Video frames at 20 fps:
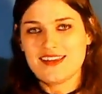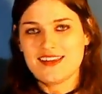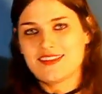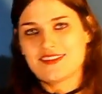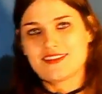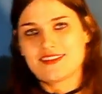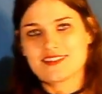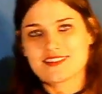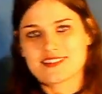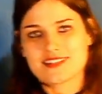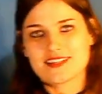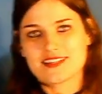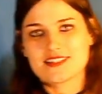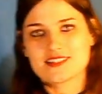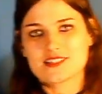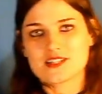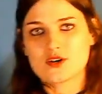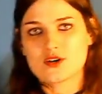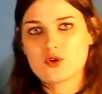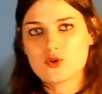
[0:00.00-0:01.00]
This is
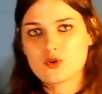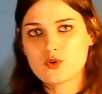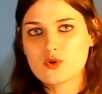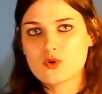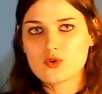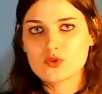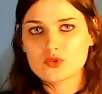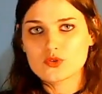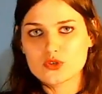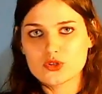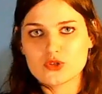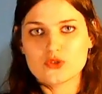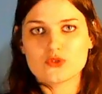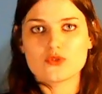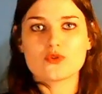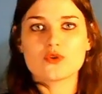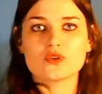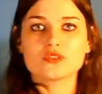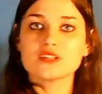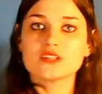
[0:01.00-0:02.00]
a whole
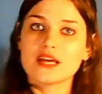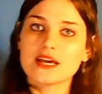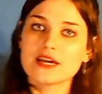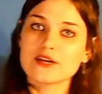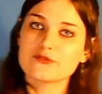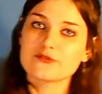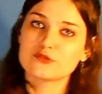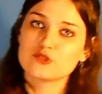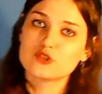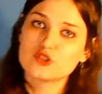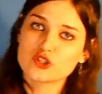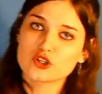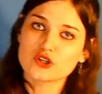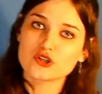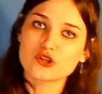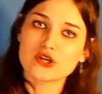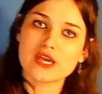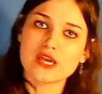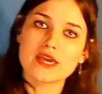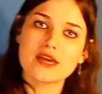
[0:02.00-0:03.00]
new life
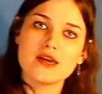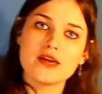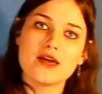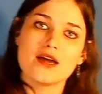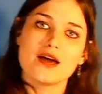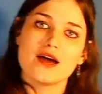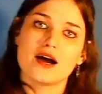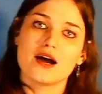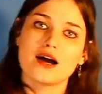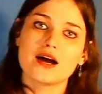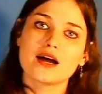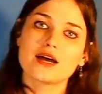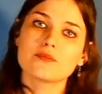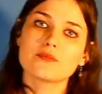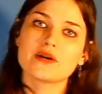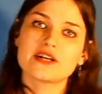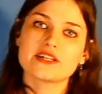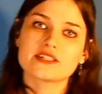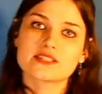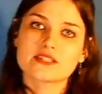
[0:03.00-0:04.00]
journey I
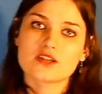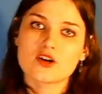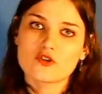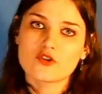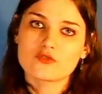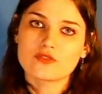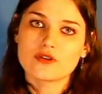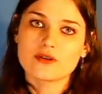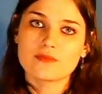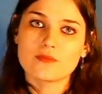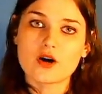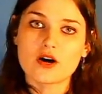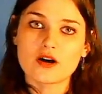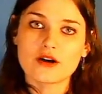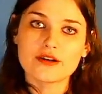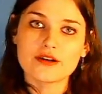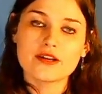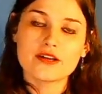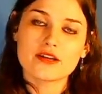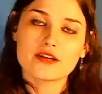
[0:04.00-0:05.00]
myself am
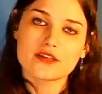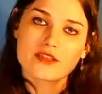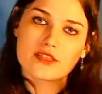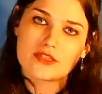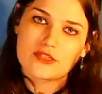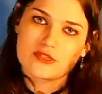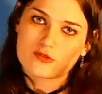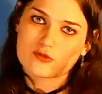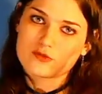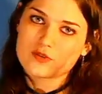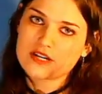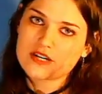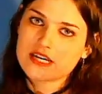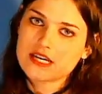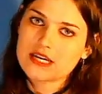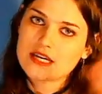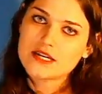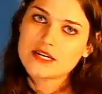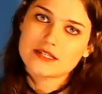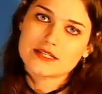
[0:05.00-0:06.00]
on.
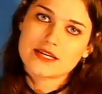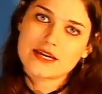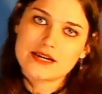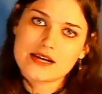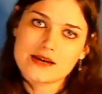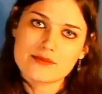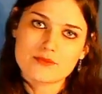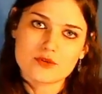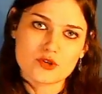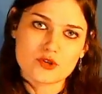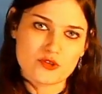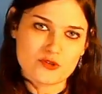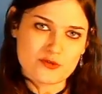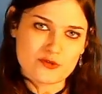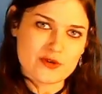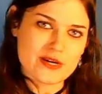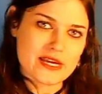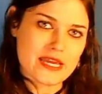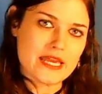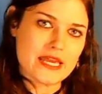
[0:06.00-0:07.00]
Day number
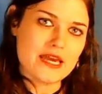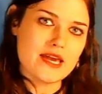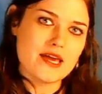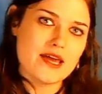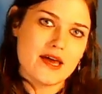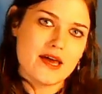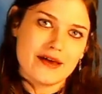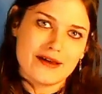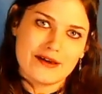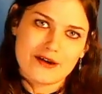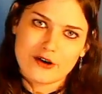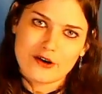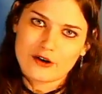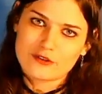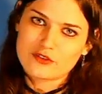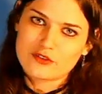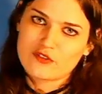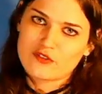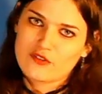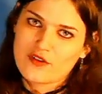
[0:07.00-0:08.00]
3
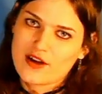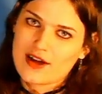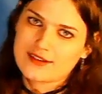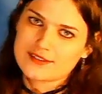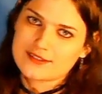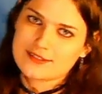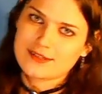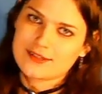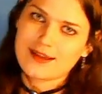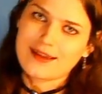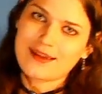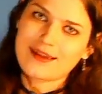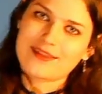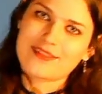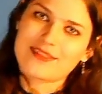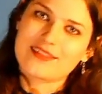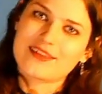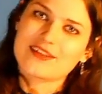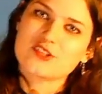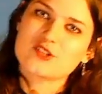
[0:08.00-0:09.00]
of fasting
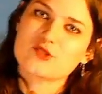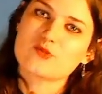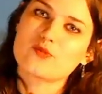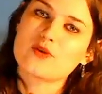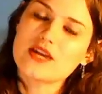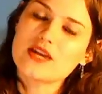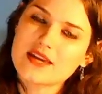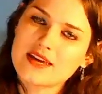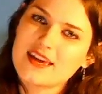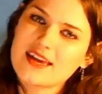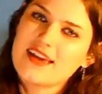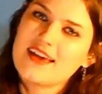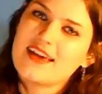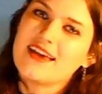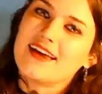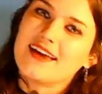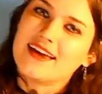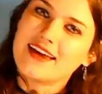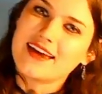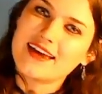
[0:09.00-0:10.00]
this week,
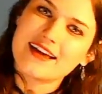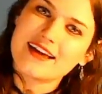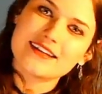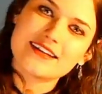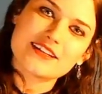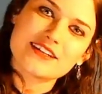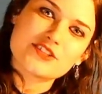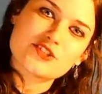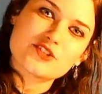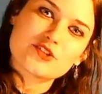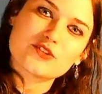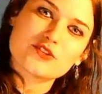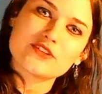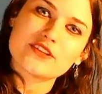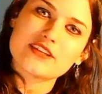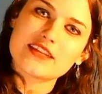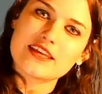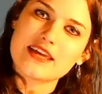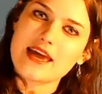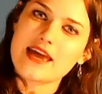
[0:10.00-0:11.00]
and I
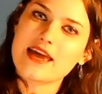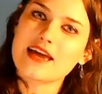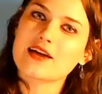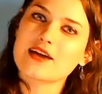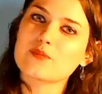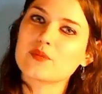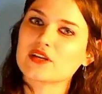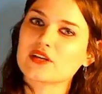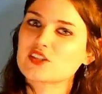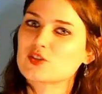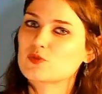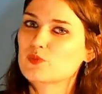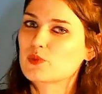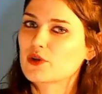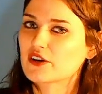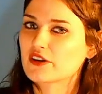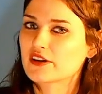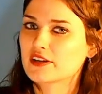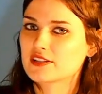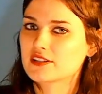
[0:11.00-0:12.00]
certainly am
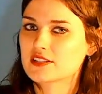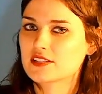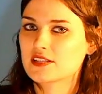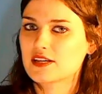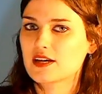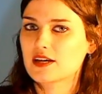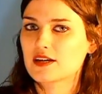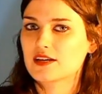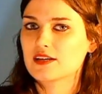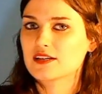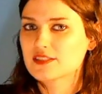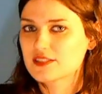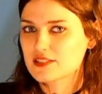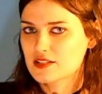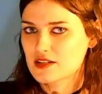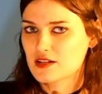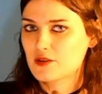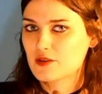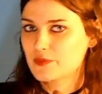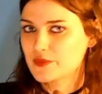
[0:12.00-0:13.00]
experiencing
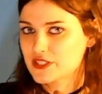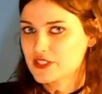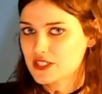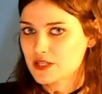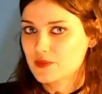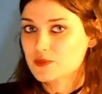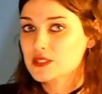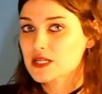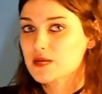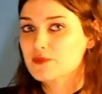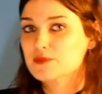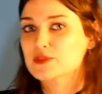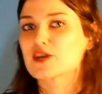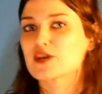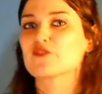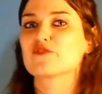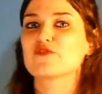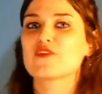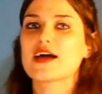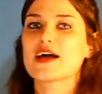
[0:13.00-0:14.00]
some symptoms
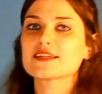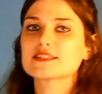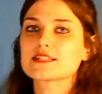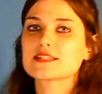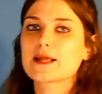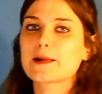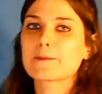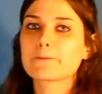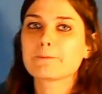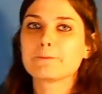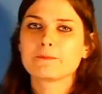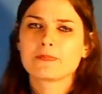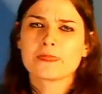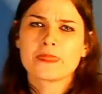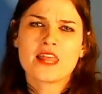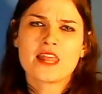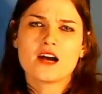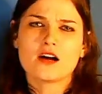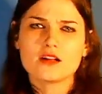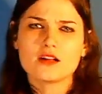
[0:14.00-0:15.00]
of fasting.
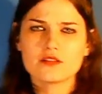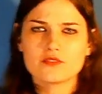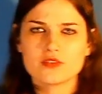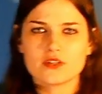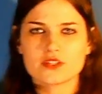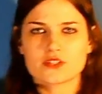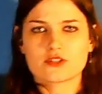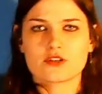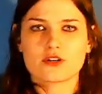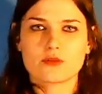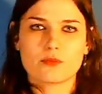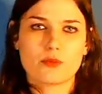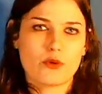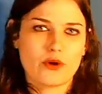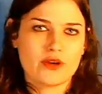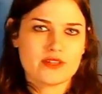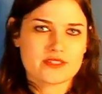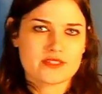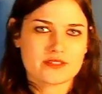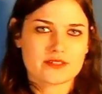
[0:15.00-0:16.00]
All of us are
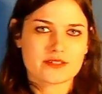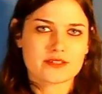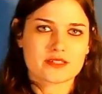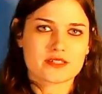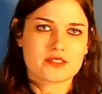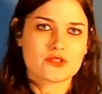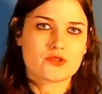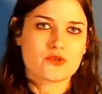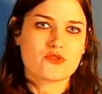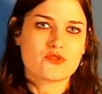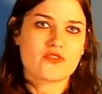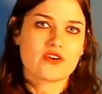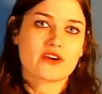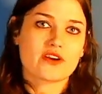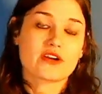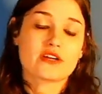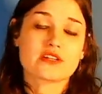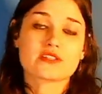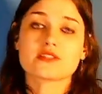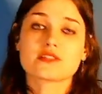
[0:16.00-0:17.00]
poisoned to
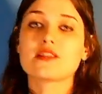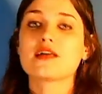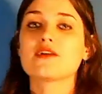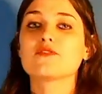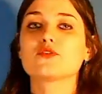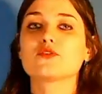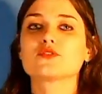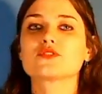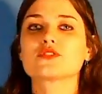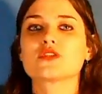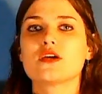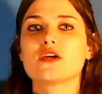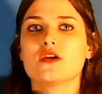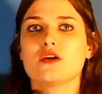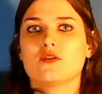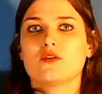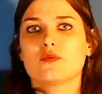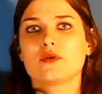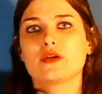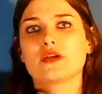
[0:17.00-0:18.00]
various levels.
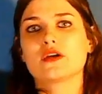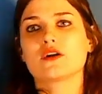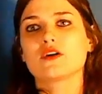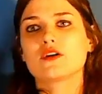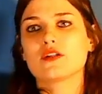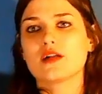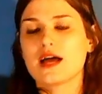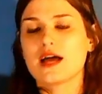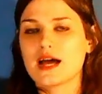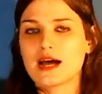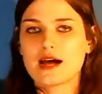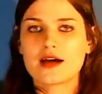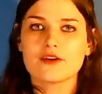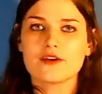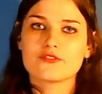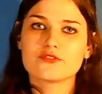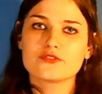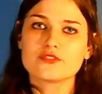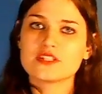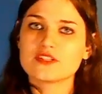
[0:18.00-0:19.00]
We all
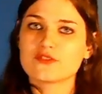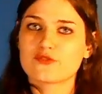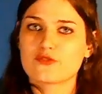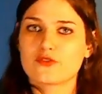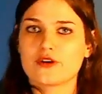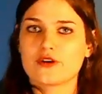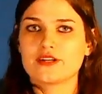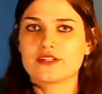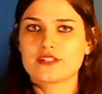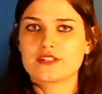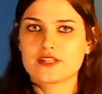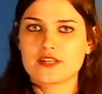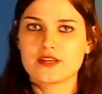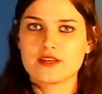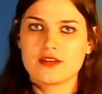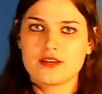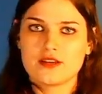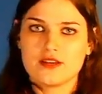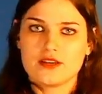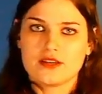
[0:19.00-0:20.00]
have different,
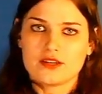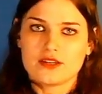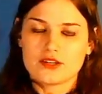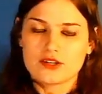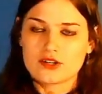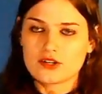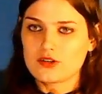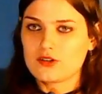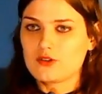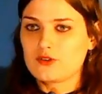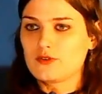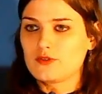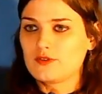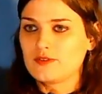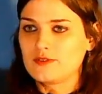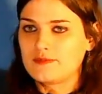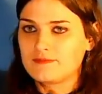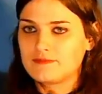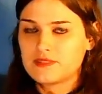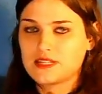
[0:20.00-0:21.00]

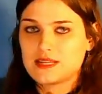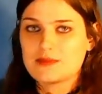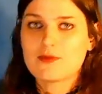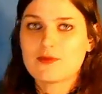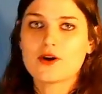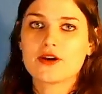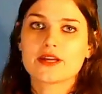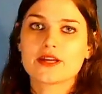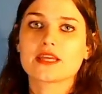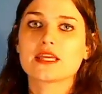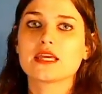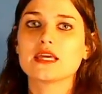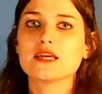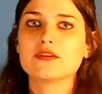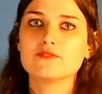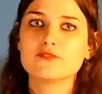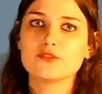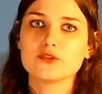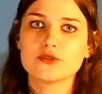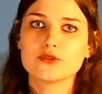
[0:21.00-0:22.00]
demonic
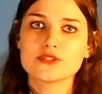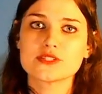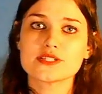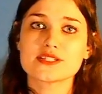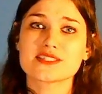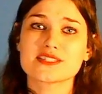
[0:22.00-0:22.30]
influences.